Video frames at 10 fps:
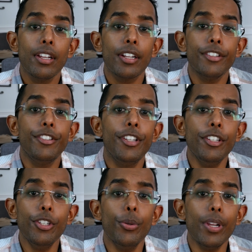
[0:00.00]

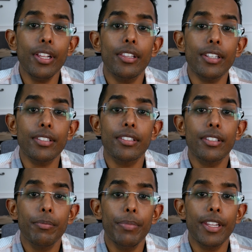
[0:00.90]
continuing
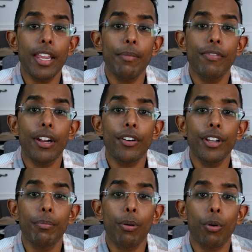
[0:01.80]
this became very
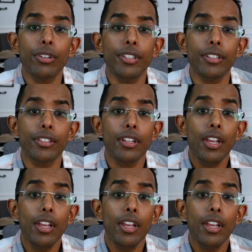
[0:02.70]
important.